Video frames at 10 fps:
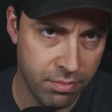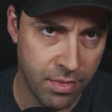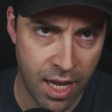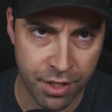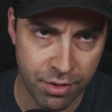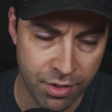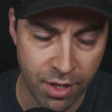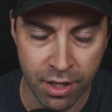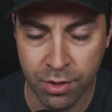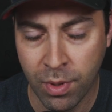action
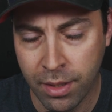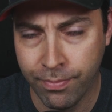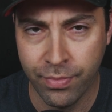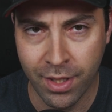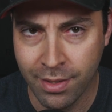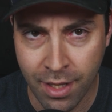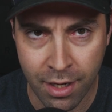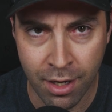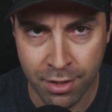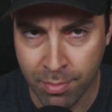sucks. Well, it's not a
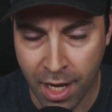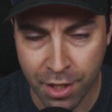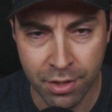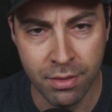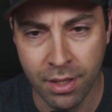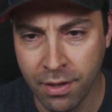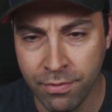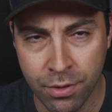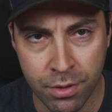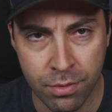custom action like a
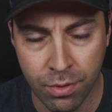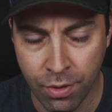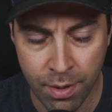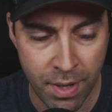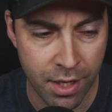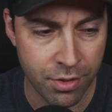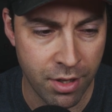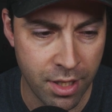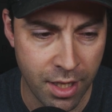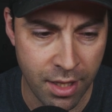Voodoo or Rimex or
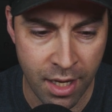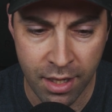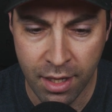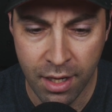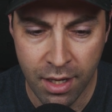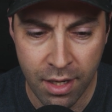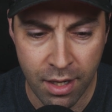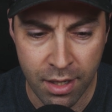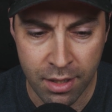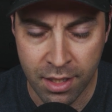anything like that.
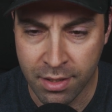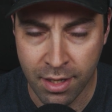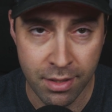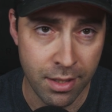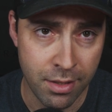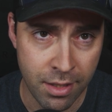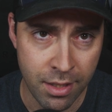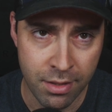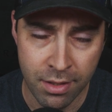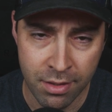It's not a CZ.
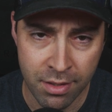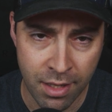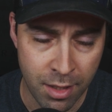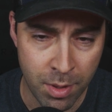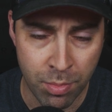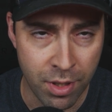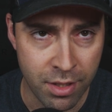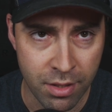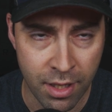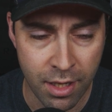CZs tend to be pretty
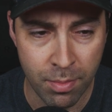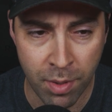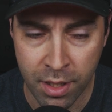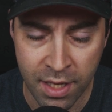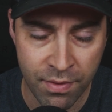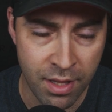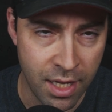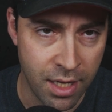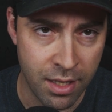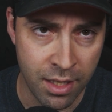slick, but even
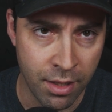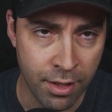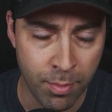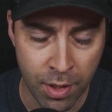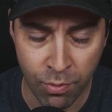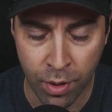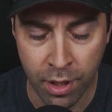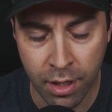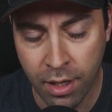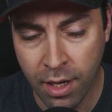they need a little bit of
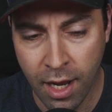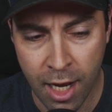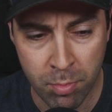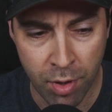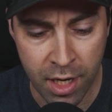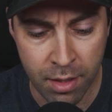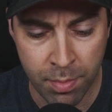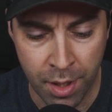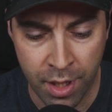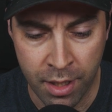work and break-in
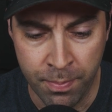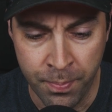period.